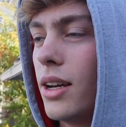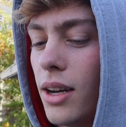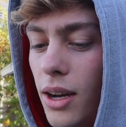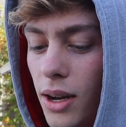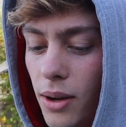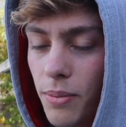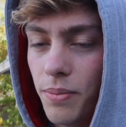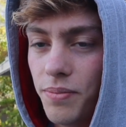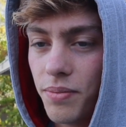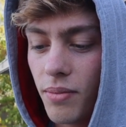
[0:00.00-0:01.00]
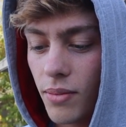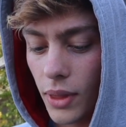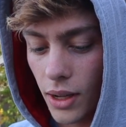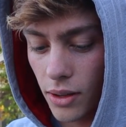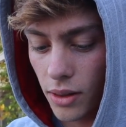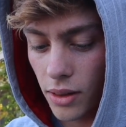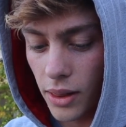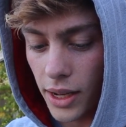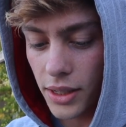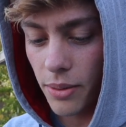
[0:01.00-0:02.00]
um,
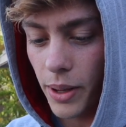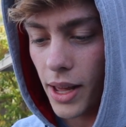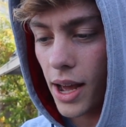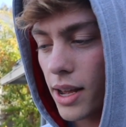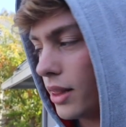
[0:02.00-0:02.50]
that's going to be that.